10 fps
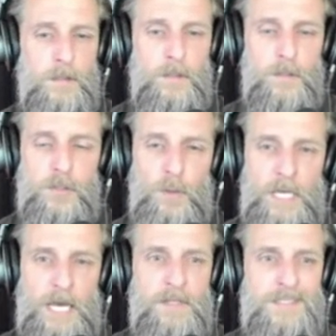So,
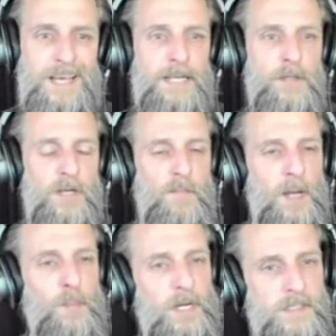again, the title of my
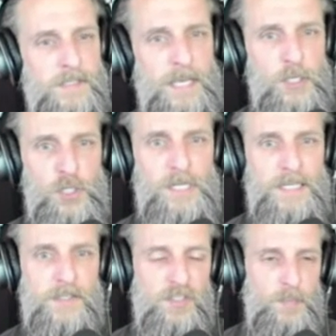presentation
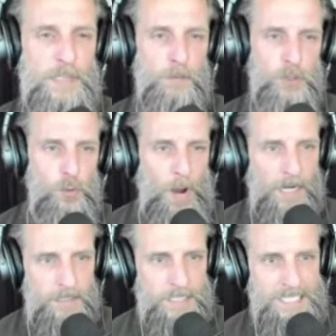is
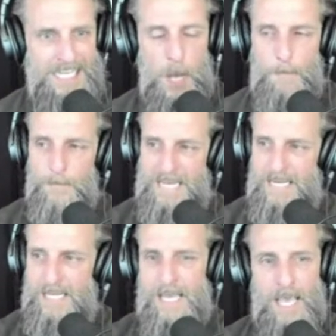Spirituality,
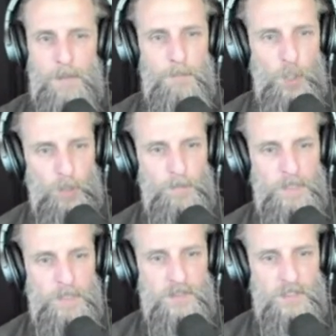Meaning, and
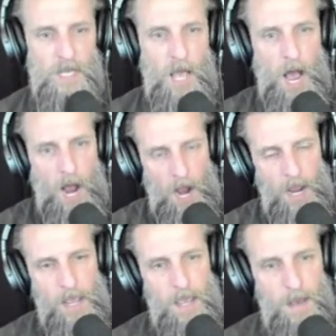Purpose. I
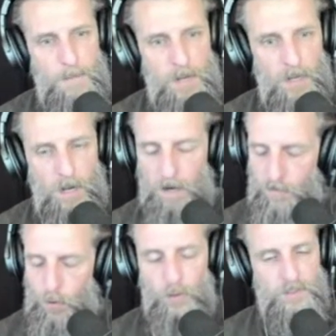am, of
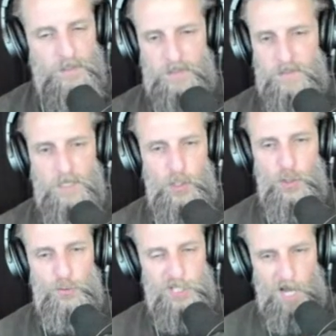course, this is a
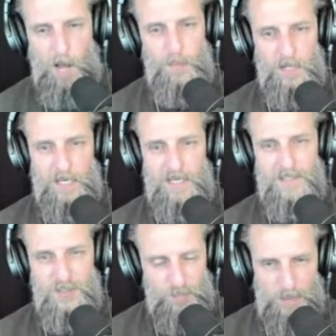huge topic
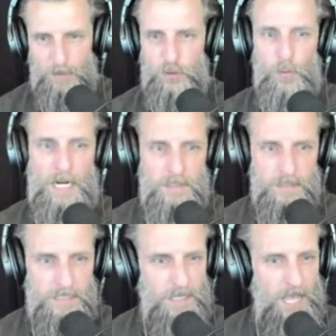
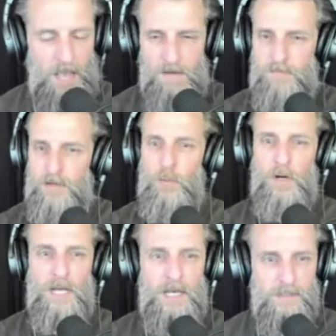spirituality.
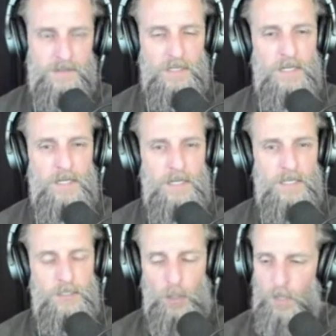Everyone has,
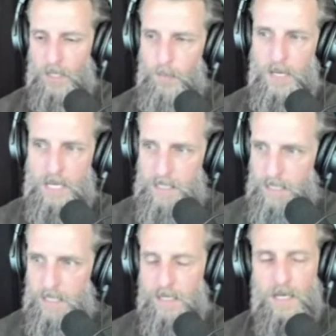you know, an
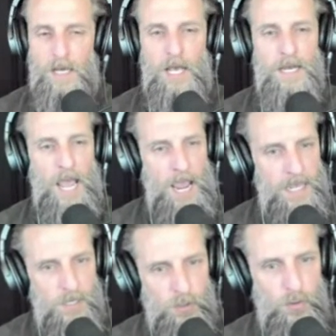opinion, an
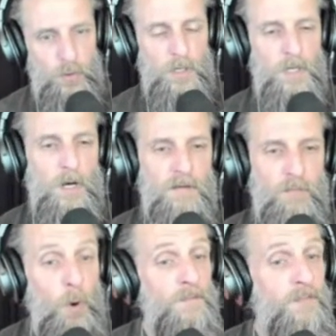angle of
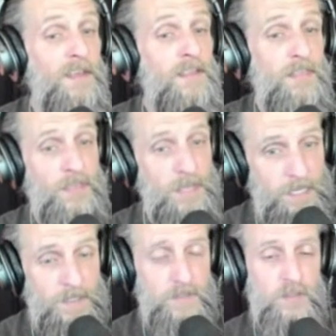what they
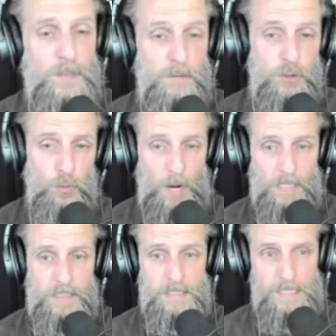think
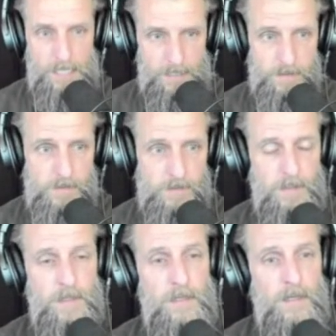spirituality is.
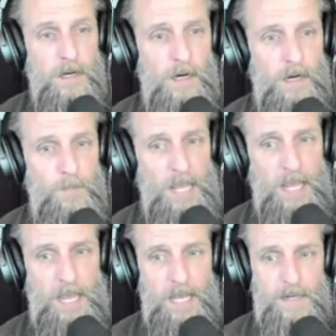Um,
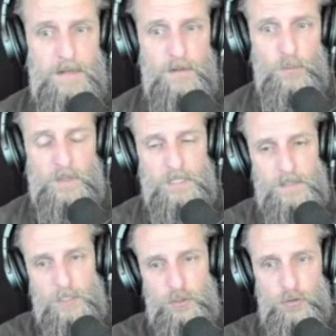and within
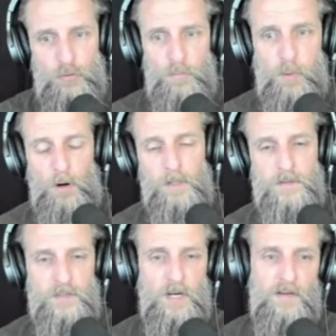these two
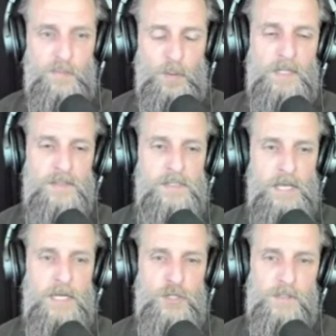parts of
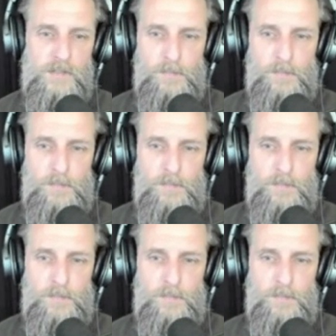presentations, I'm